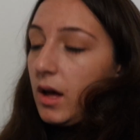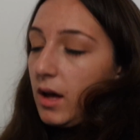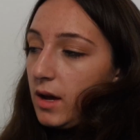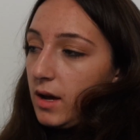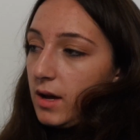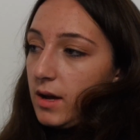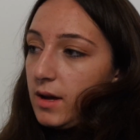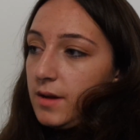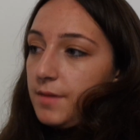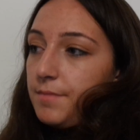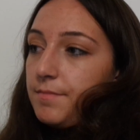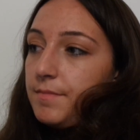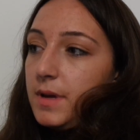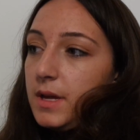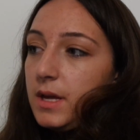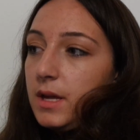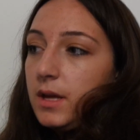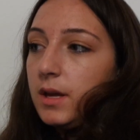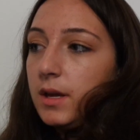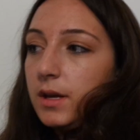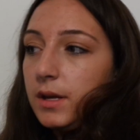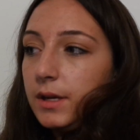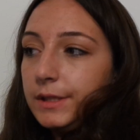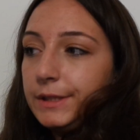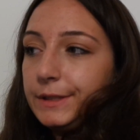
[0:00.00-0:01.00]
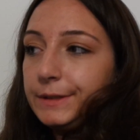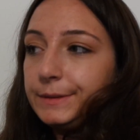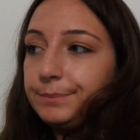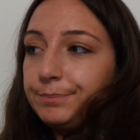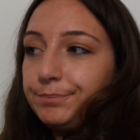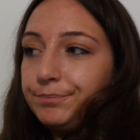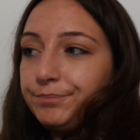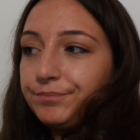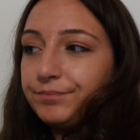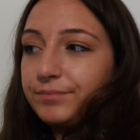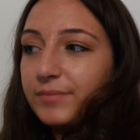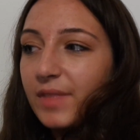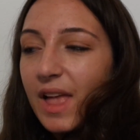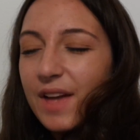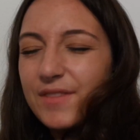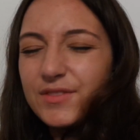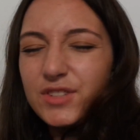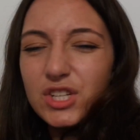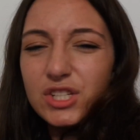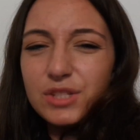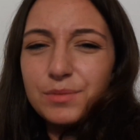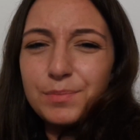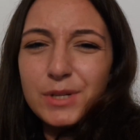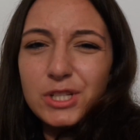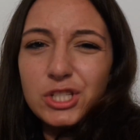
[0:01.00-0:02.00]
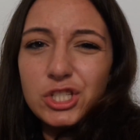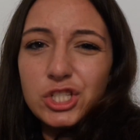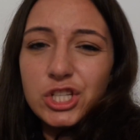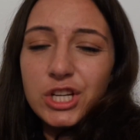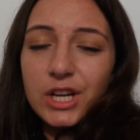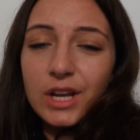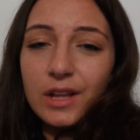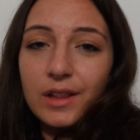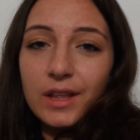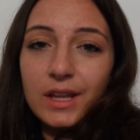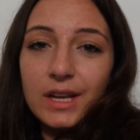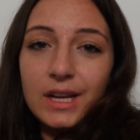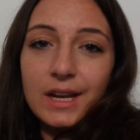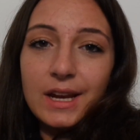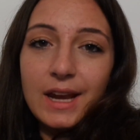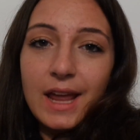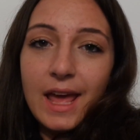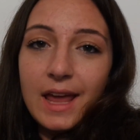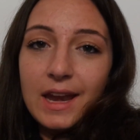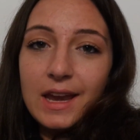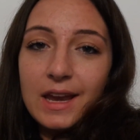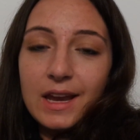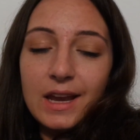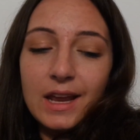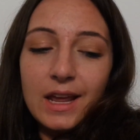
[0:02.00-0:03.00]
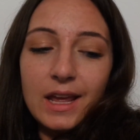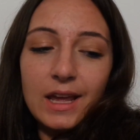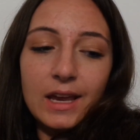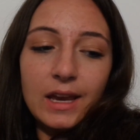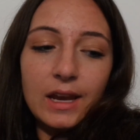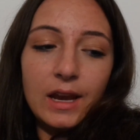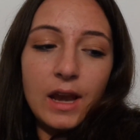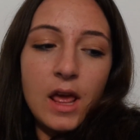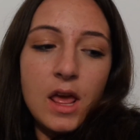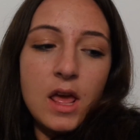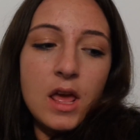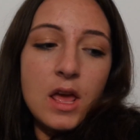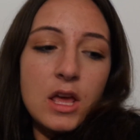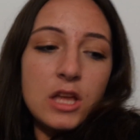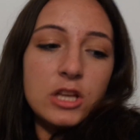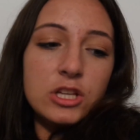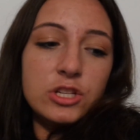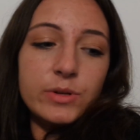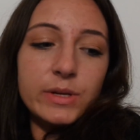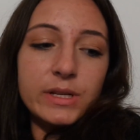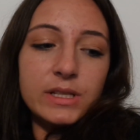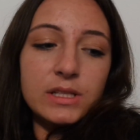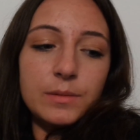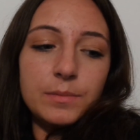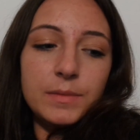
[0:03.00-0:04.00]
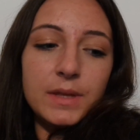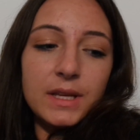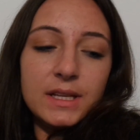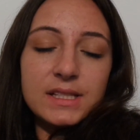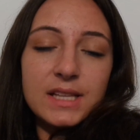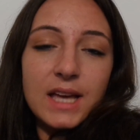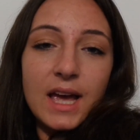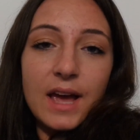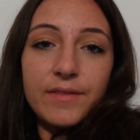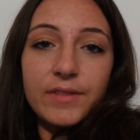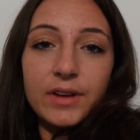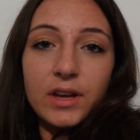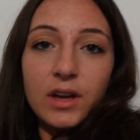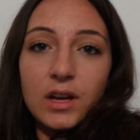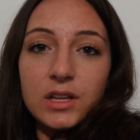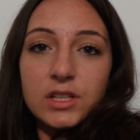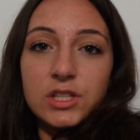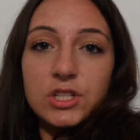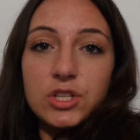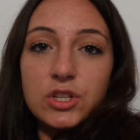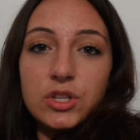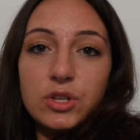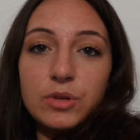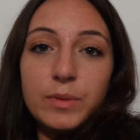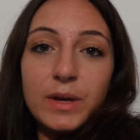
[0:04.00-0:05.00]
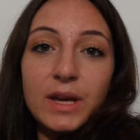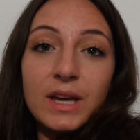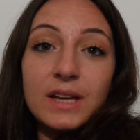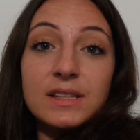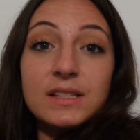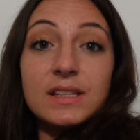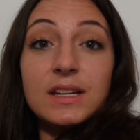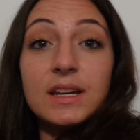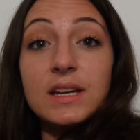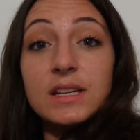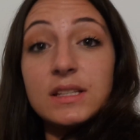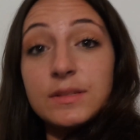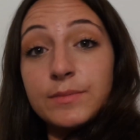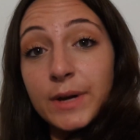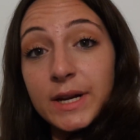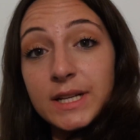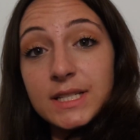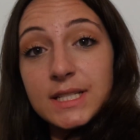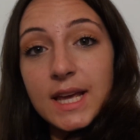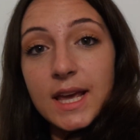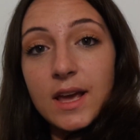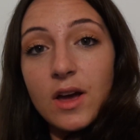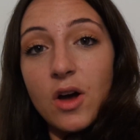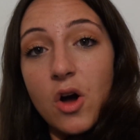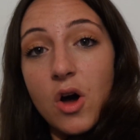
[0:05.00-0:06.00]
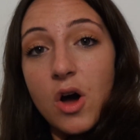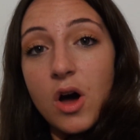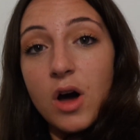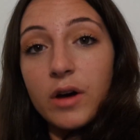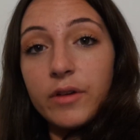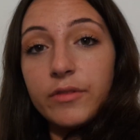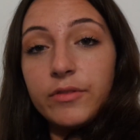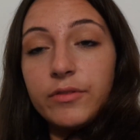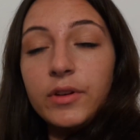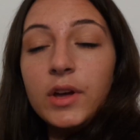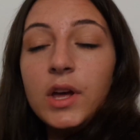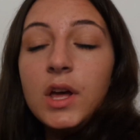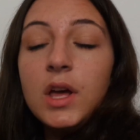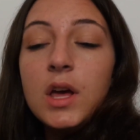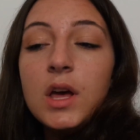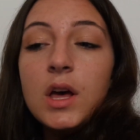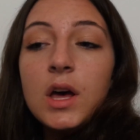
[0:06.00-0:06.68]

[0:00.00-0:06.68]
Um, I've just been chilling and editing and doing some things I haven't got to do because it is my day off.